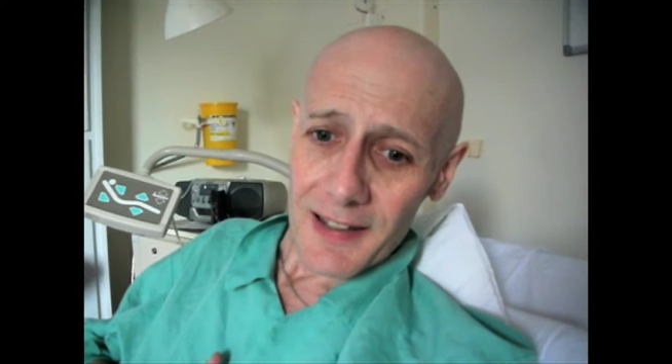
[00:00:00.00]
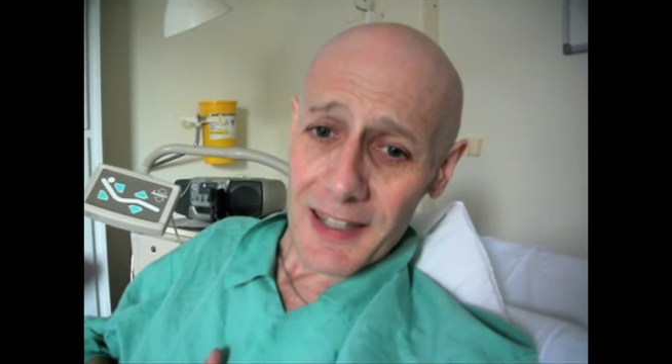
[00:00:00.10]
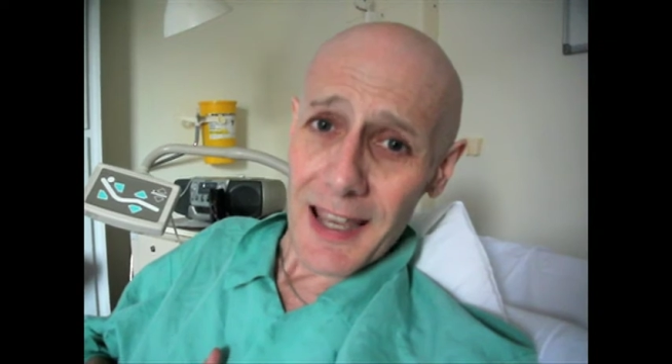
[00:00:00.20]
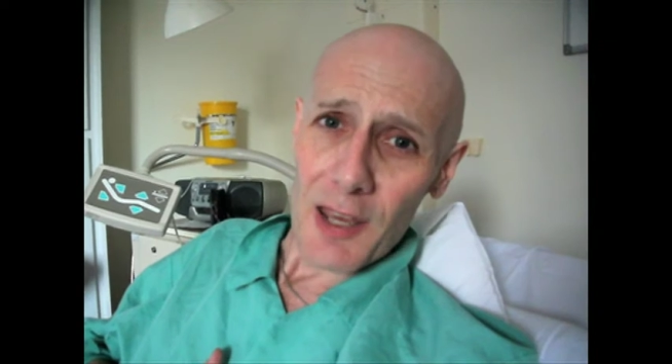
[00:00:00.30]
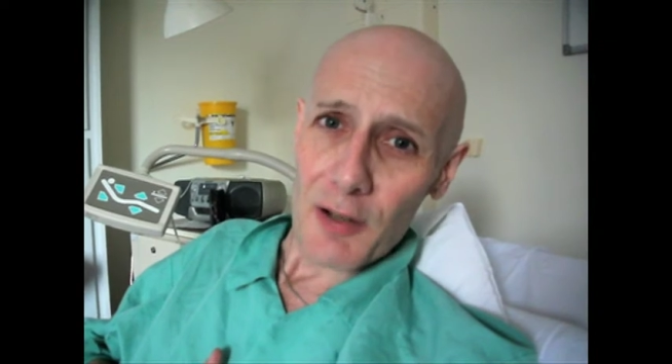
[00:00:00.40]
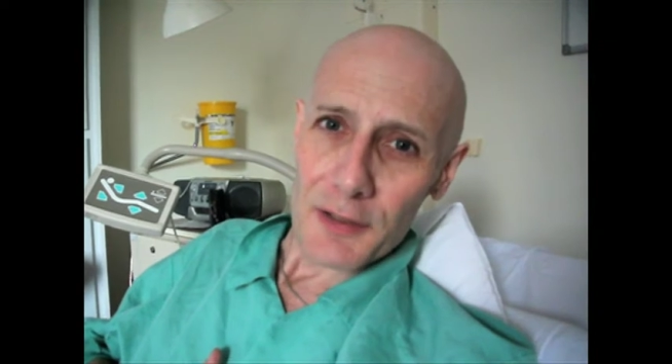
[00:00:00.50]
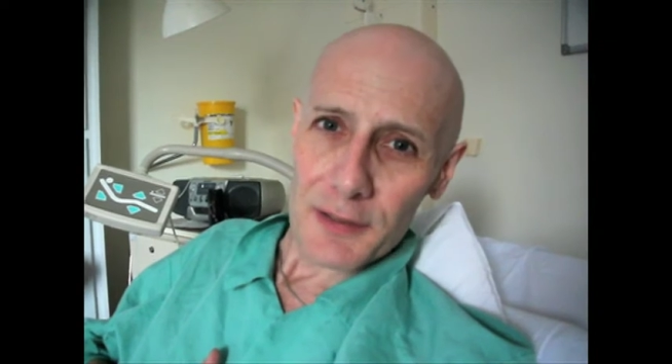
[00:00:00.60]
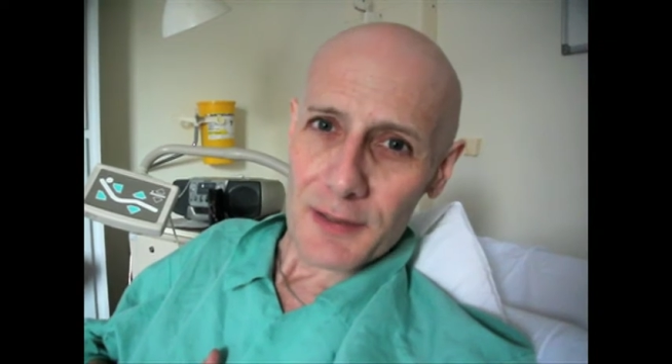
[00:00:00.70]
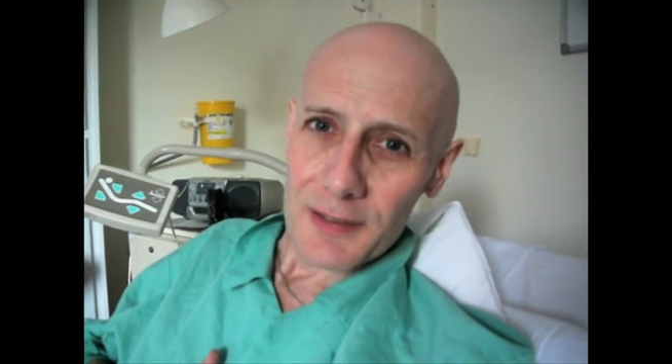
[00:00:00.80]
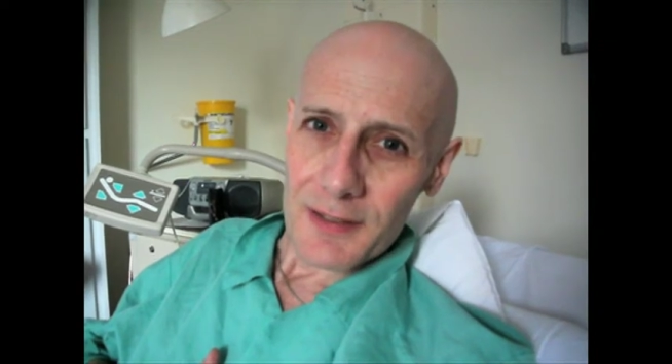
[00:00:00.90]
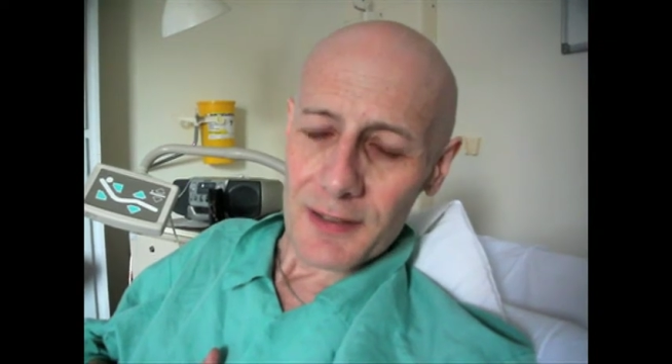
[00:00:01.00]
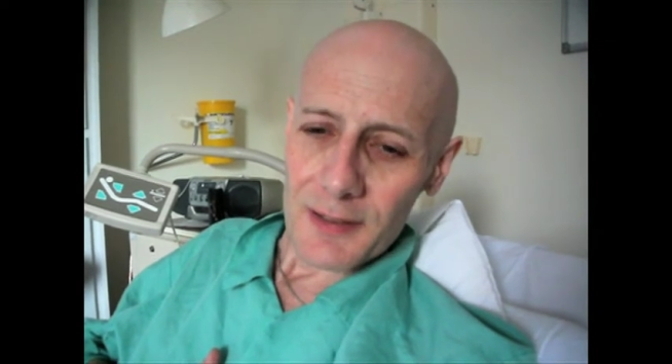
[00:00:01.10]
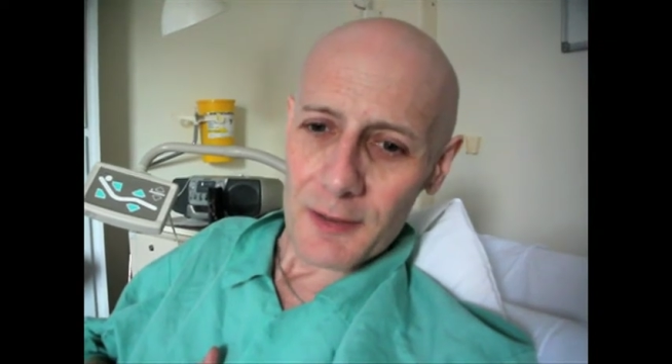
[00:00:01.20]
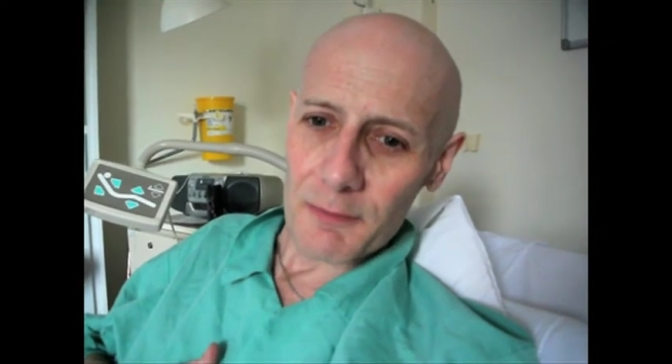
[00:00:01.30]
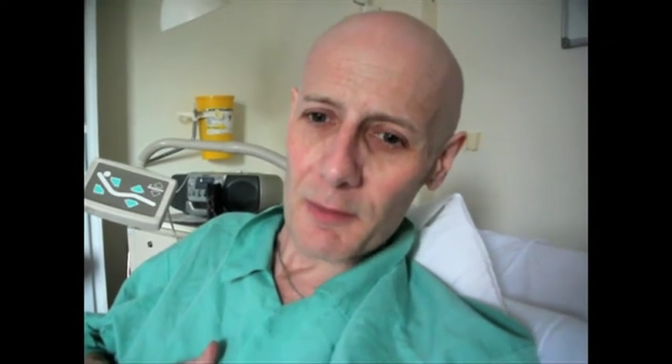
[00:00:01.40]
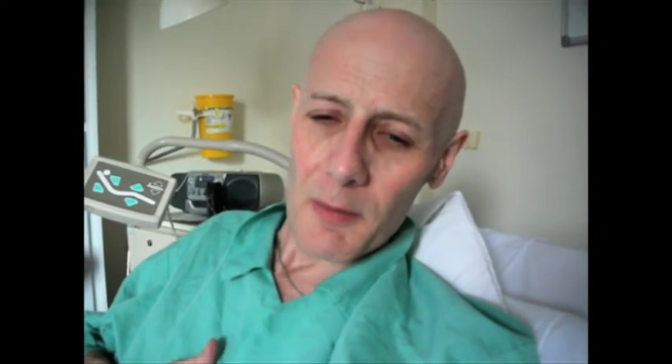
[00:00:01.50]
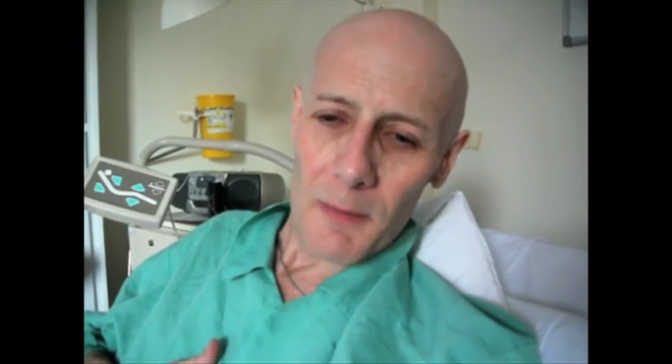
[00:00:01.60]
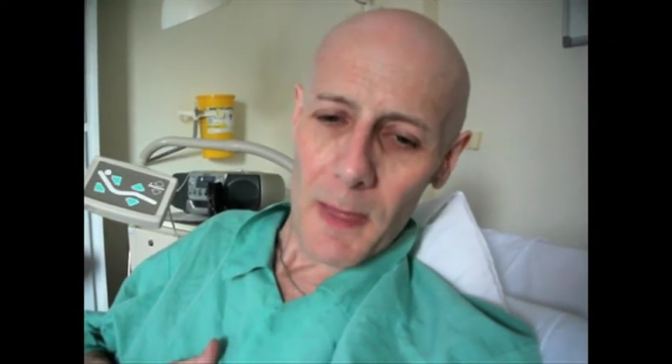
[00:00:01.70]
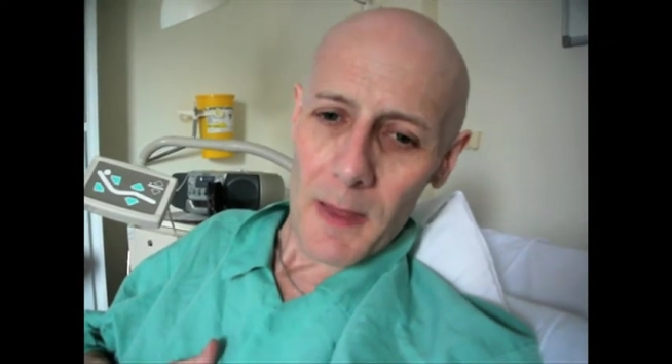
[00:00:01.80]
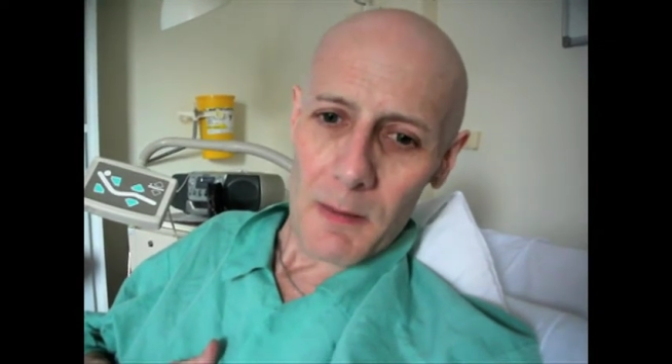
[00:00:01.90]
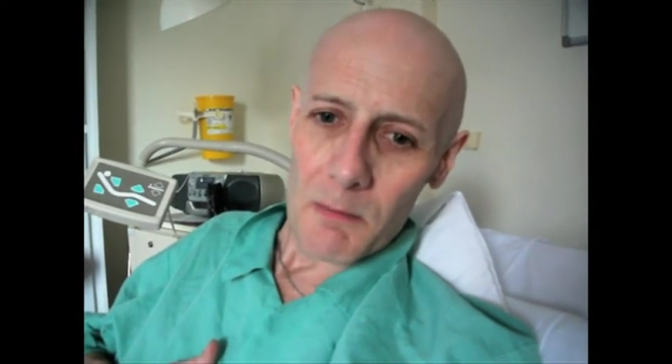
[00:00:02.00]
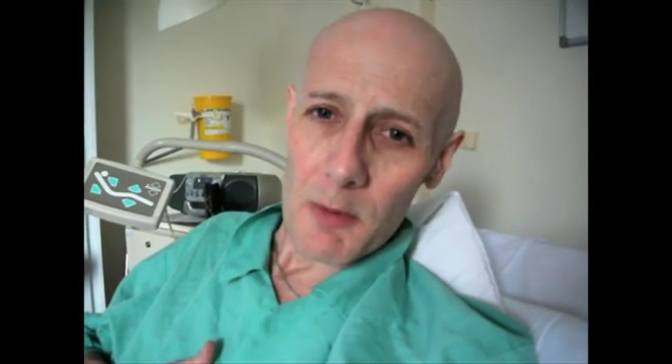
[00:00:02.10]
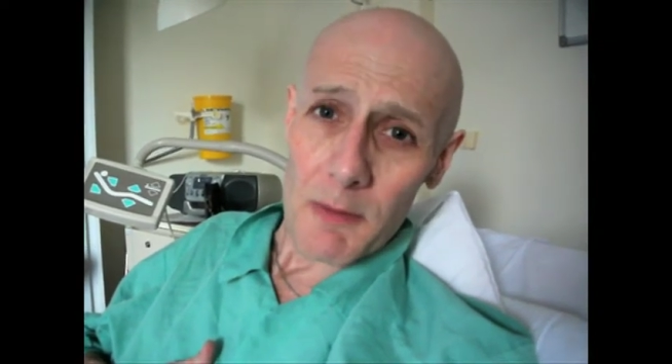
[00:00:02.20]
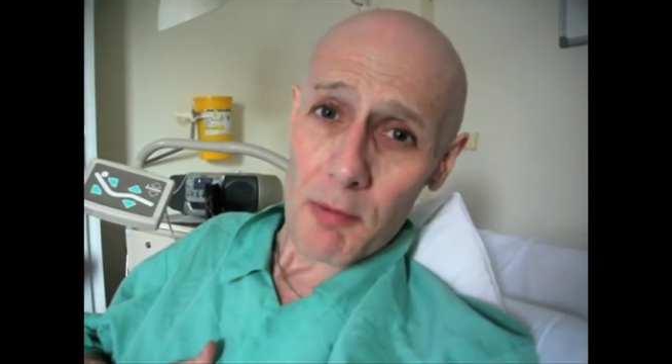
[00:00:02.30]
chaos of movie